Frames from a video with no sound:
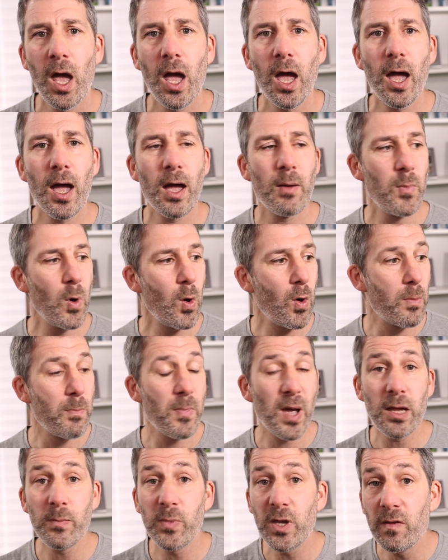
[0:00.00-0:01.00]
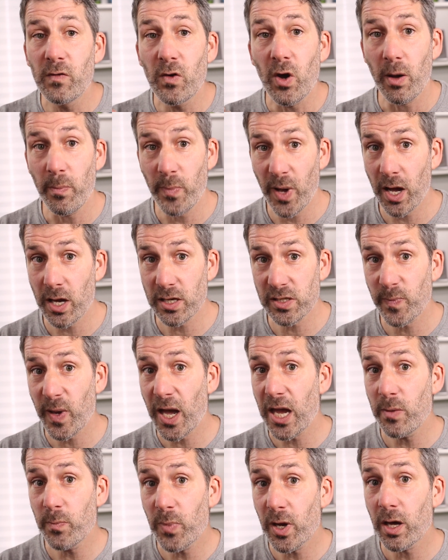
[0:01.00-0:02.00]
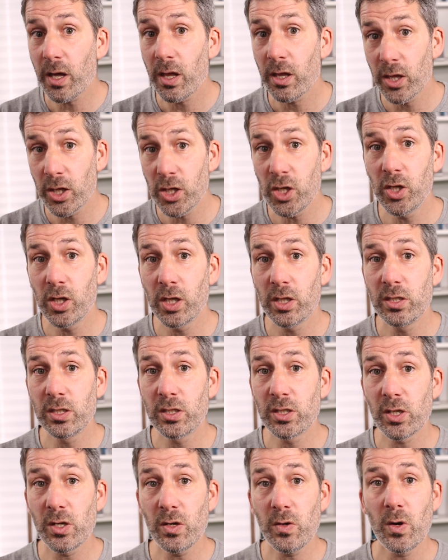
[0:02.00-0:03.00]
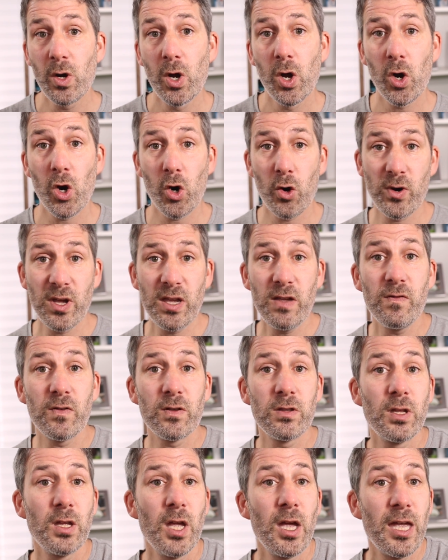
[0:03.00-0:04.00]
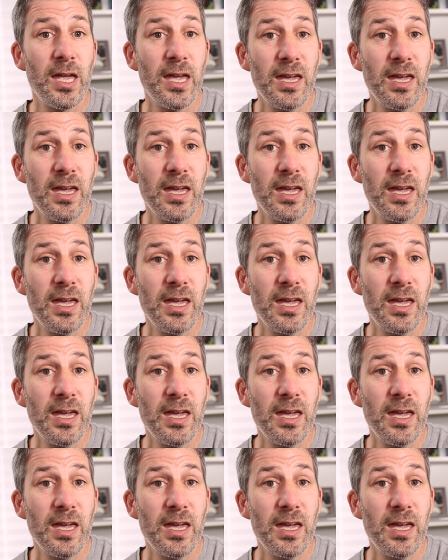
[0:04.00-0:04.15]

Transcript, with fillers: um, or maybe you've got a past paper that you could do, or even,